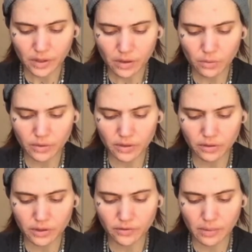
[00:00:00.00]

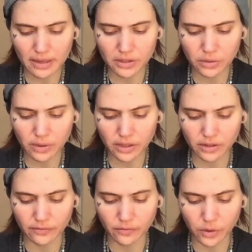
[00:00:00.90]
Results from a
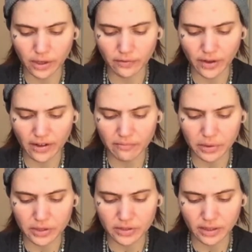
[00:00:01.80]

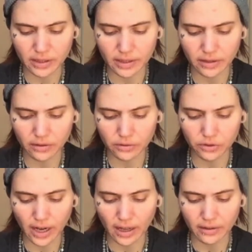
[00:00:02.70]
245-person clinical
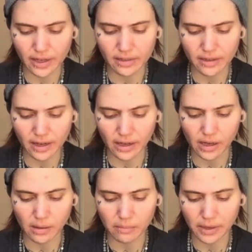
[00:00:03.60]
trial hint that a
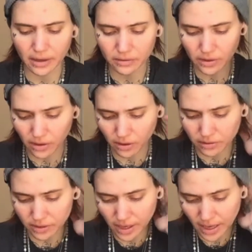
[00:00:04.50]
compound
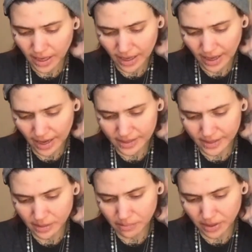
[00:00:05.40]
called
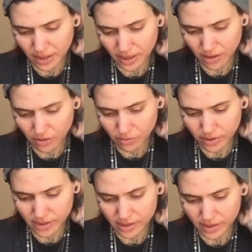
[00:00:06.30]

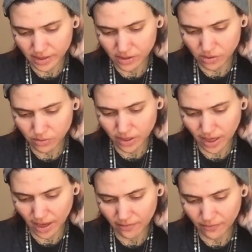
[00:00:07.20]

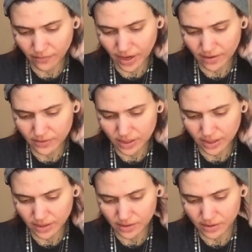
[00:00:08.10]

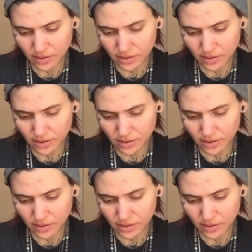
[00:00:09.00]
SEP363856,